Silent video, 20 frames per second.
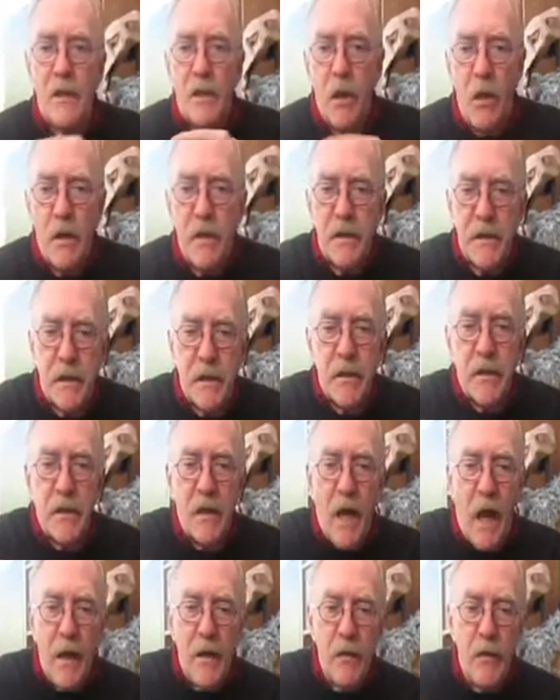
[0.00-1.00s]
So it's
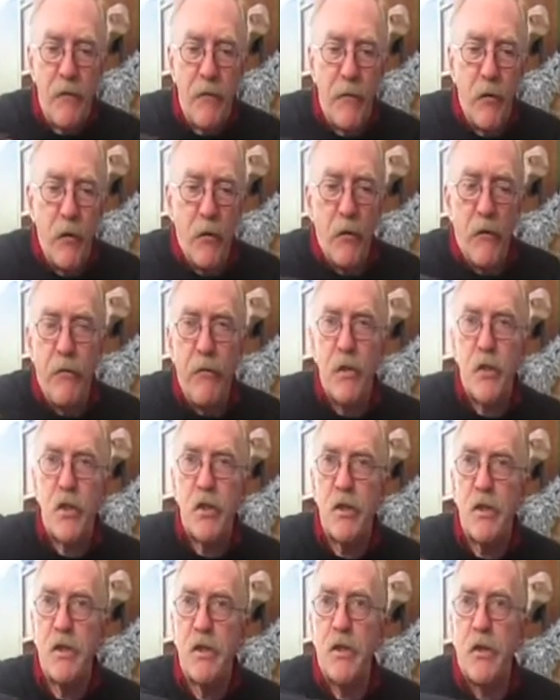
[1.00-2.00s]
kind of a
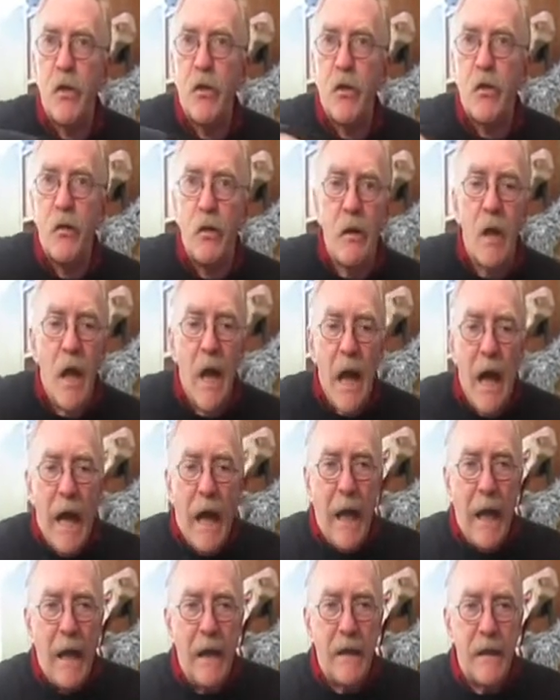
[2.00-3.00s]
vicious circle,
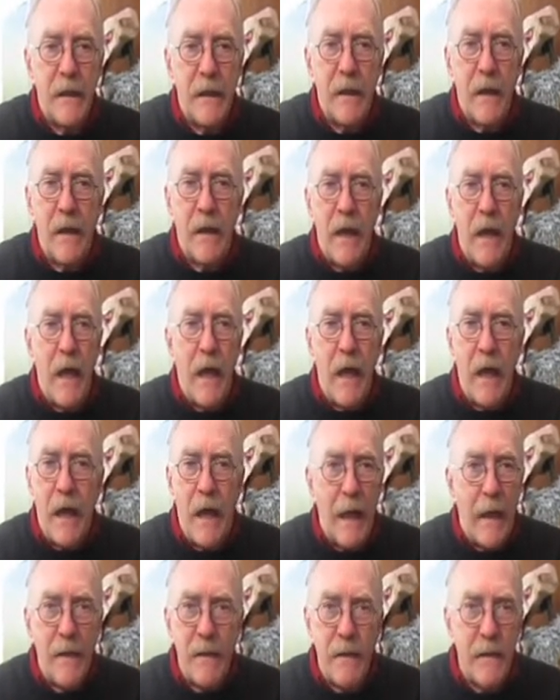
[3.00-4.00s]
and
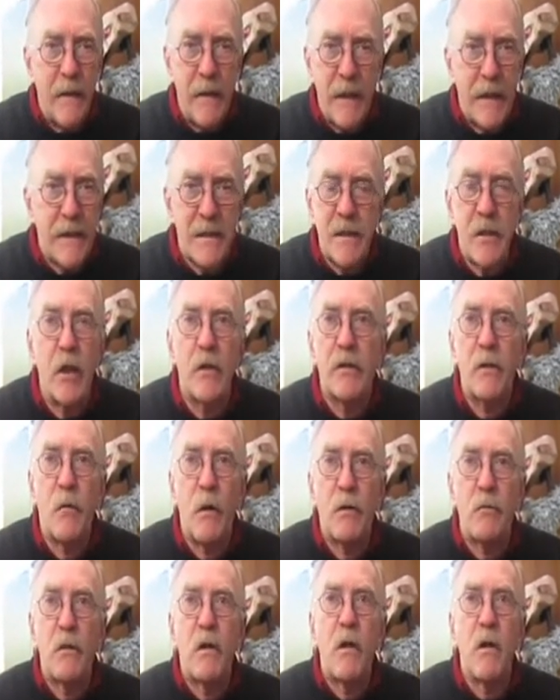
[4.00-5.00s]
it's not
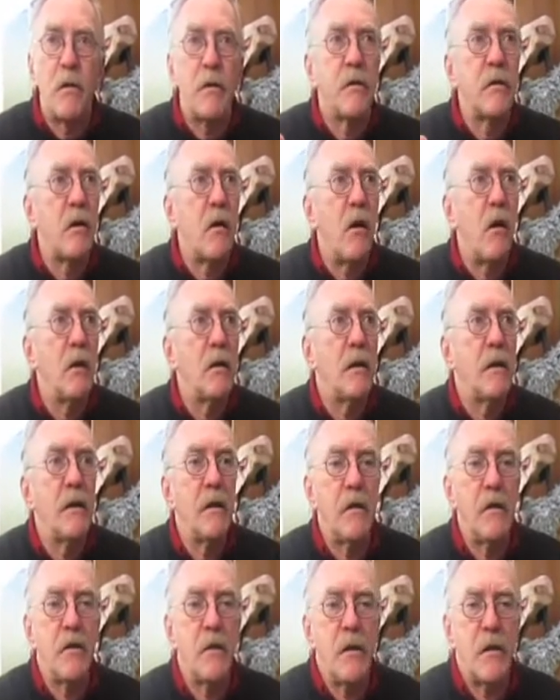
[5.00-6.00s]
what we
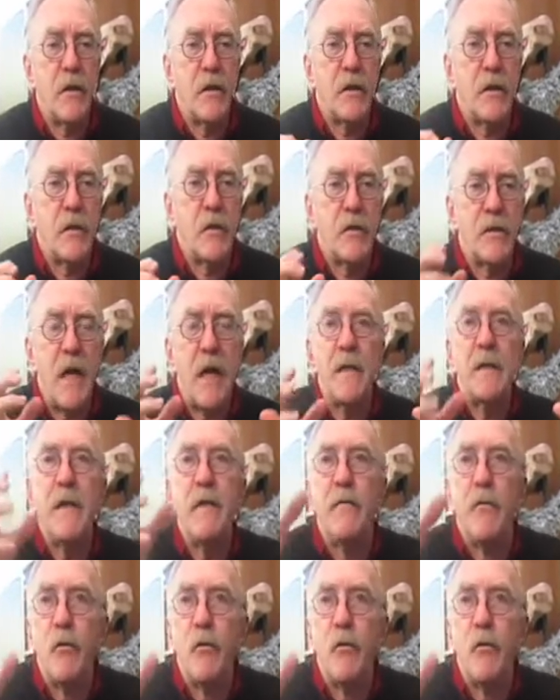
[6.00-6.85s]
call society